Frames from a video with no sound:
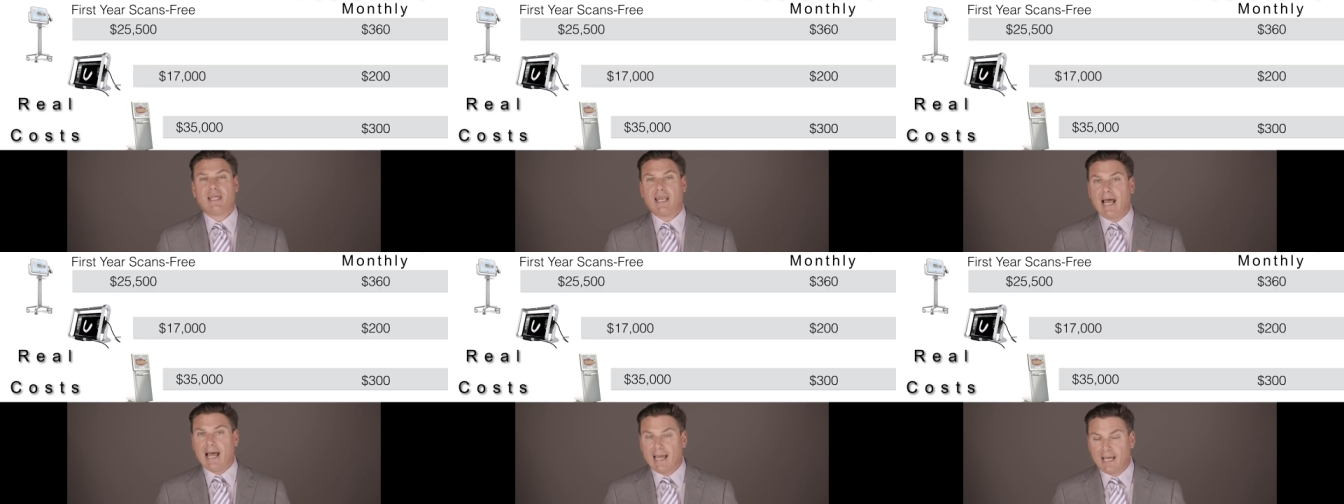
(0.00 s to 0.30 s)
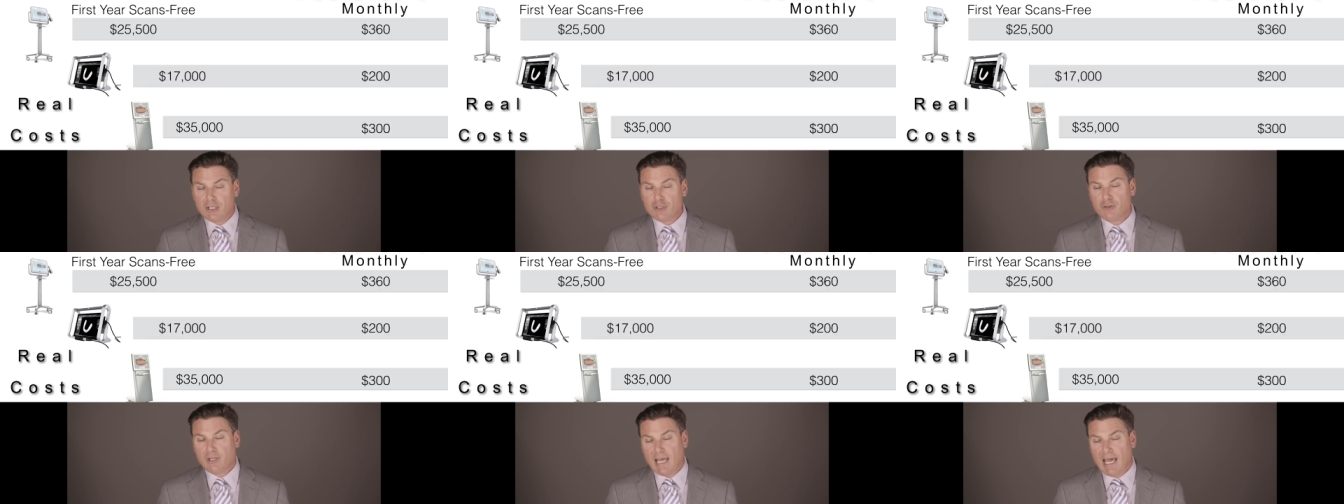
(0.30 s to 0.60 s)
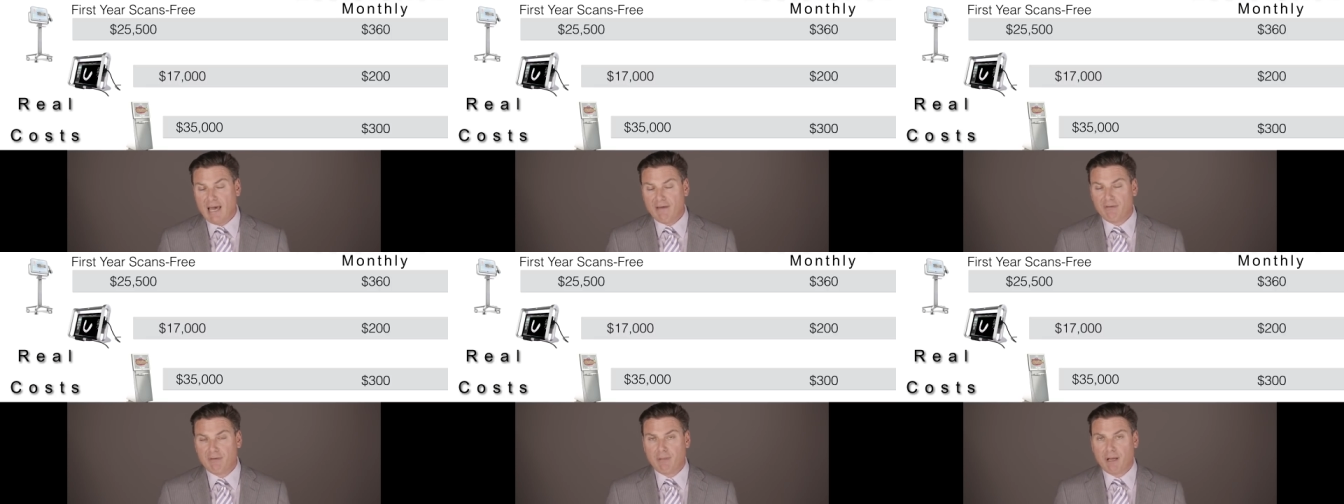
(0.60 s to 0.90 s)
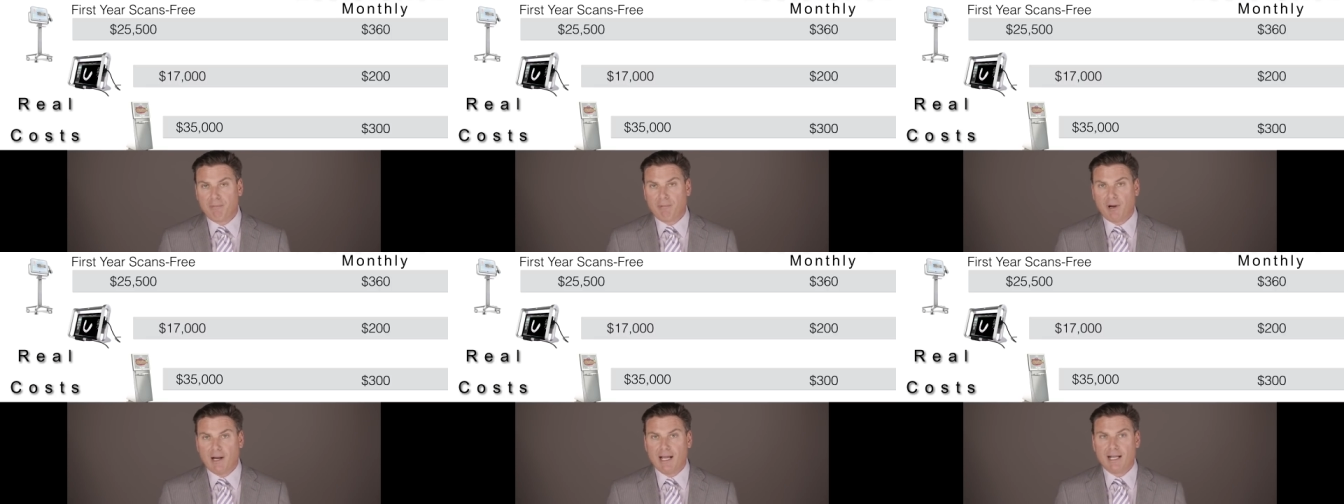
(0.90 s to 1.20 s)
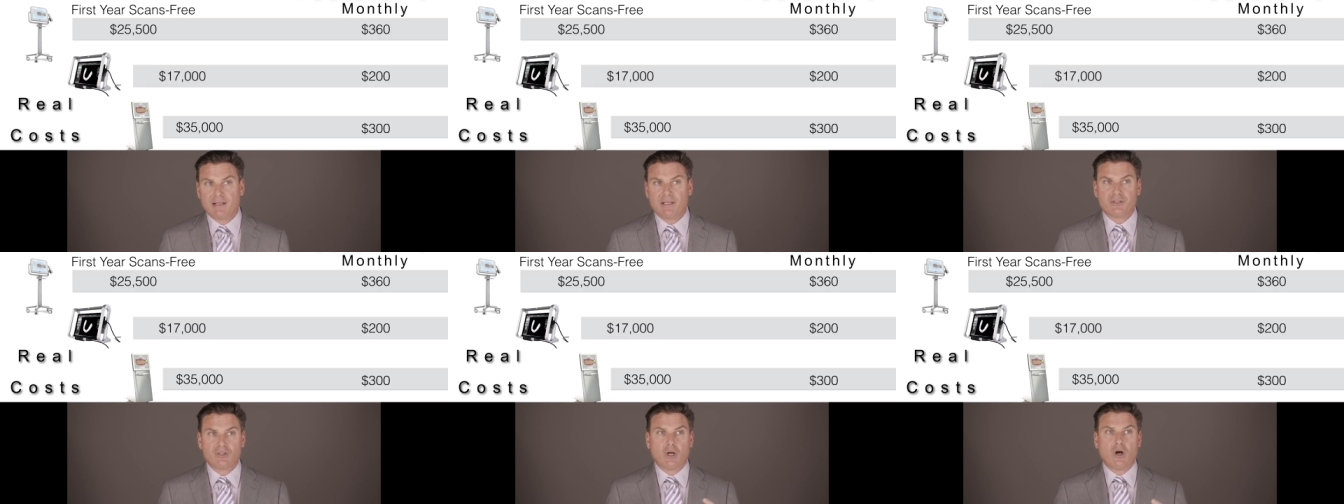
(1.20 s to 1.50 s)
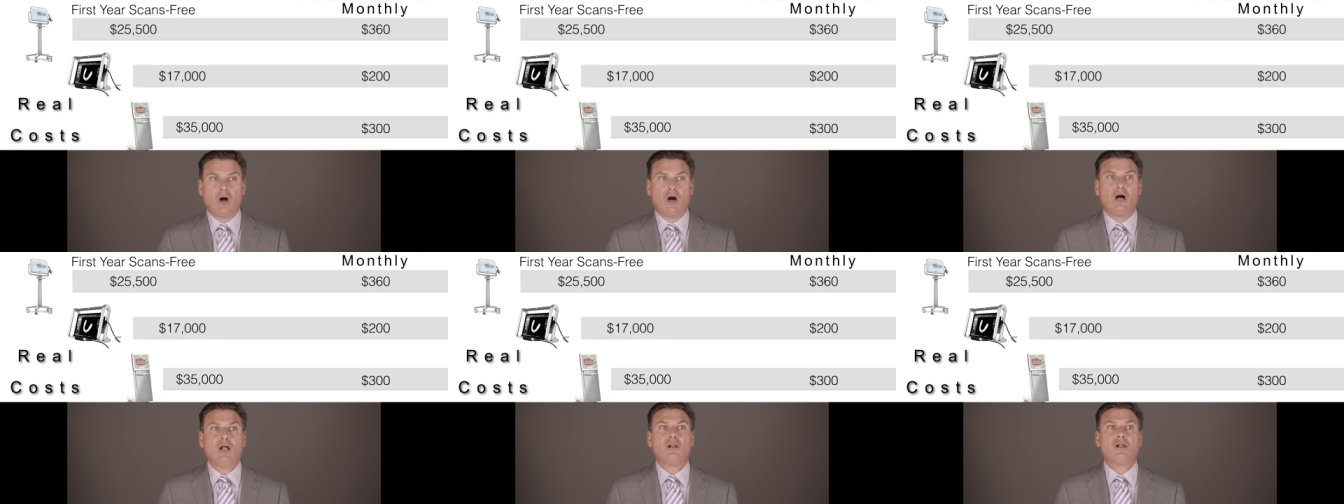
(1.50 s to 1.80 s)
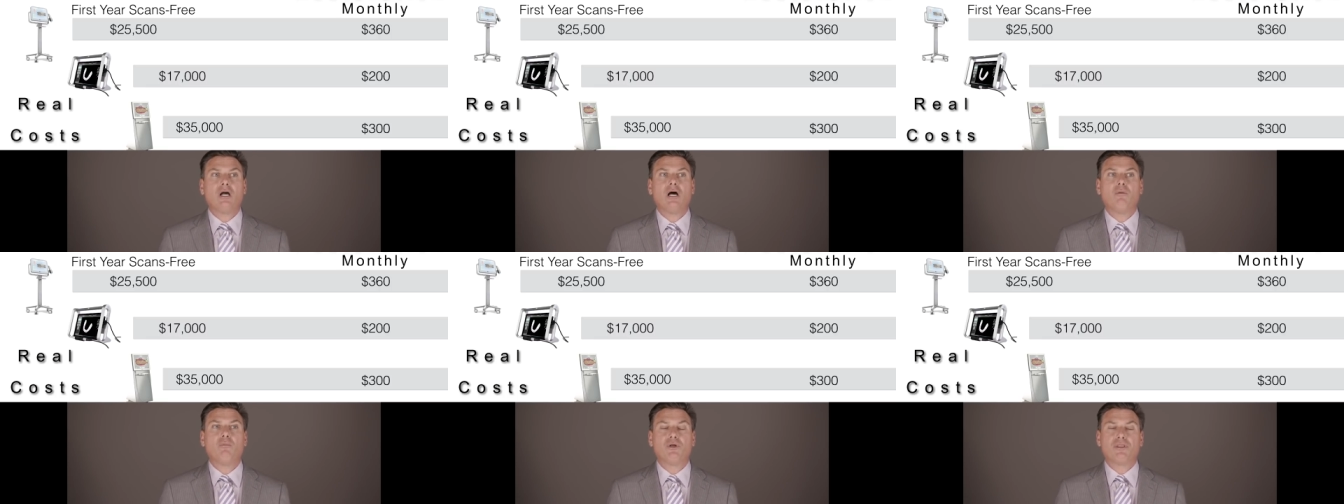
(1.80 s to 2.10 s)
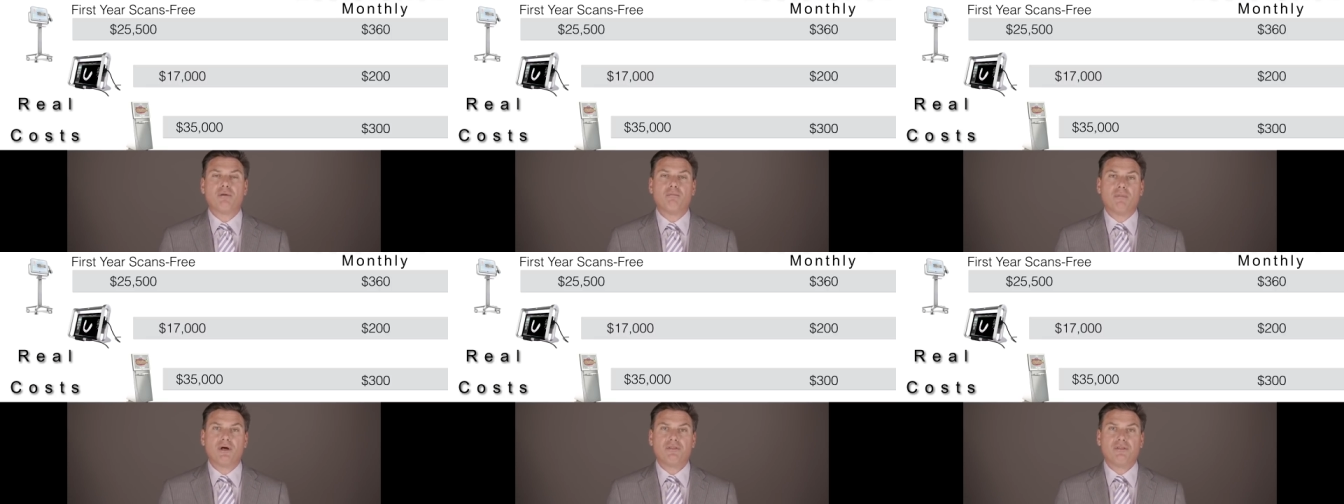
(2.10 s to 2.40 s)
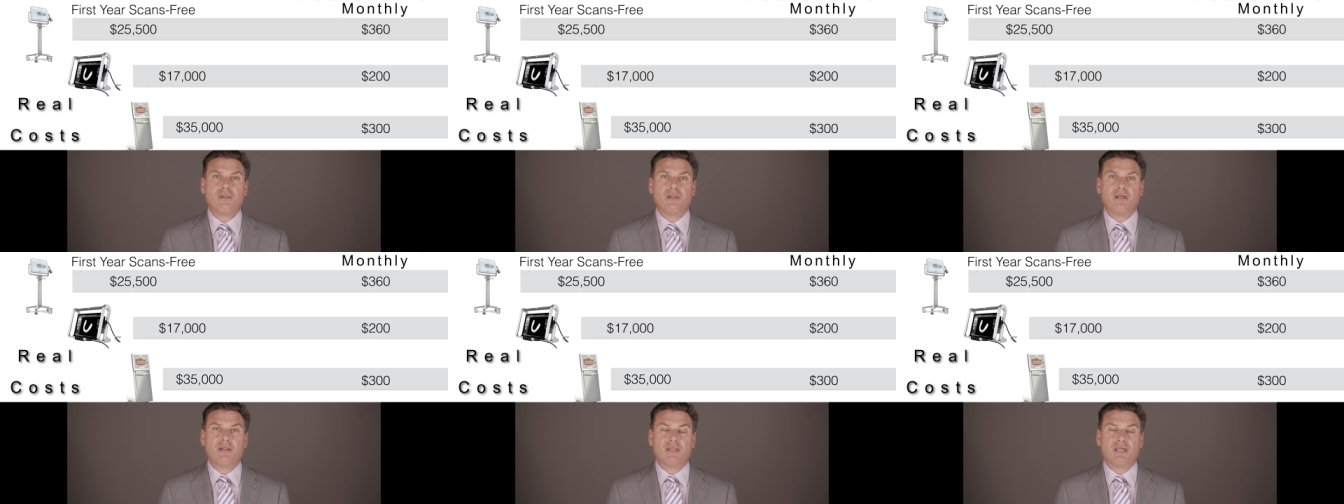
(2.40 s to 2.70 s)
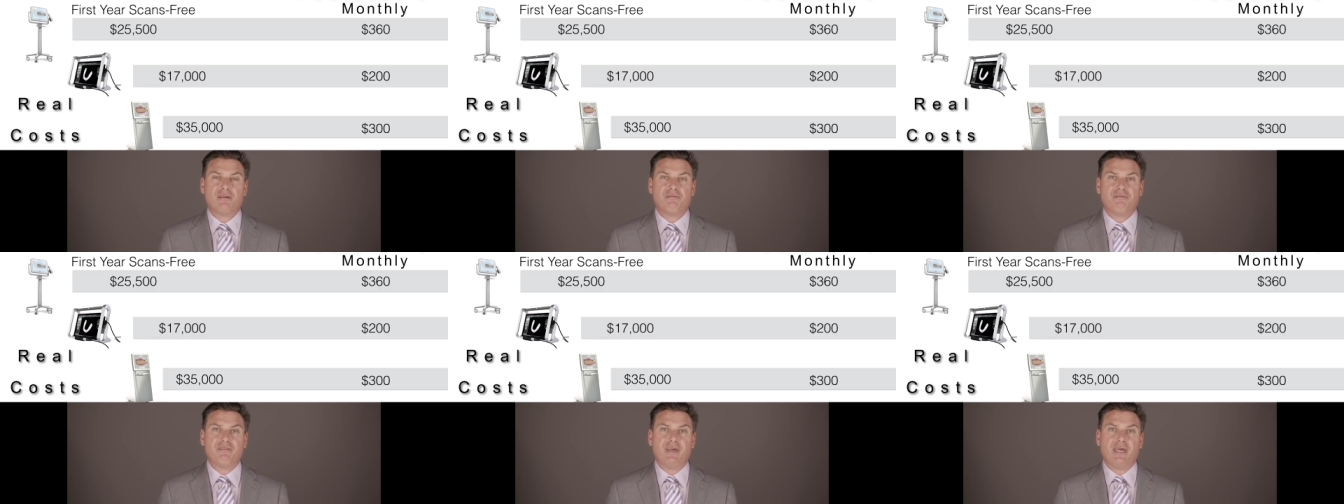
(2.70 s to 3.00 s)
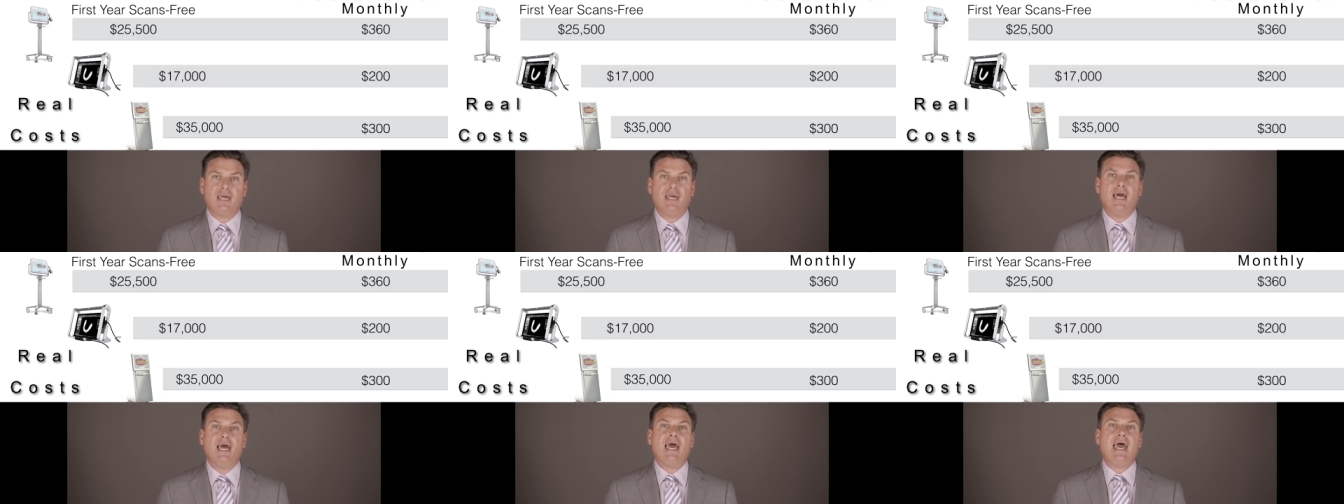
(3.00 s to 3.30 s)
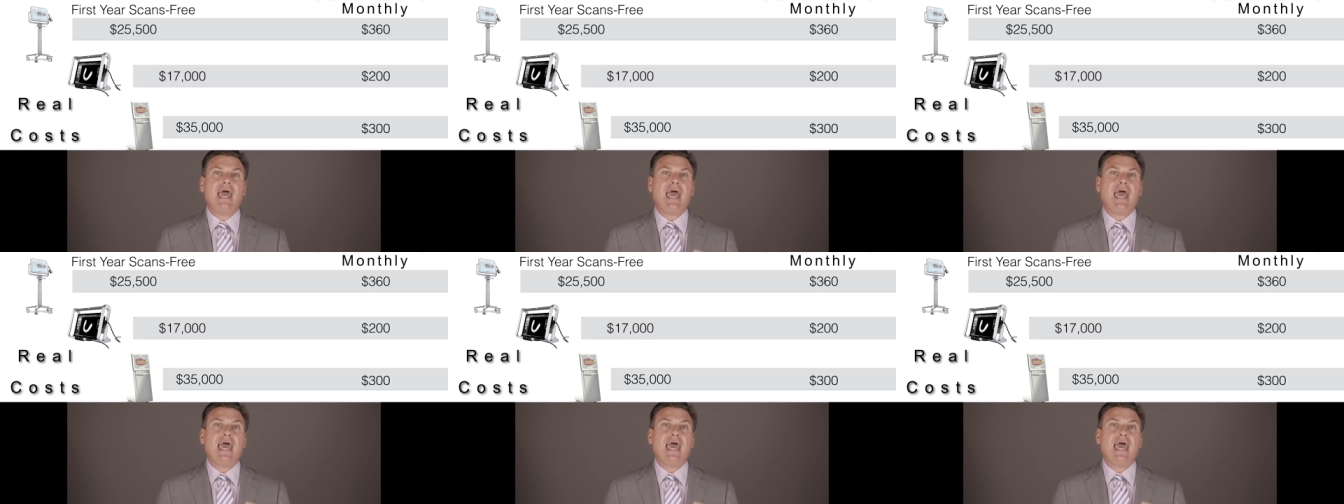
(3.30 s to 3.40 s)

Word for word: that I actually have in my practice all come with a monthly click fee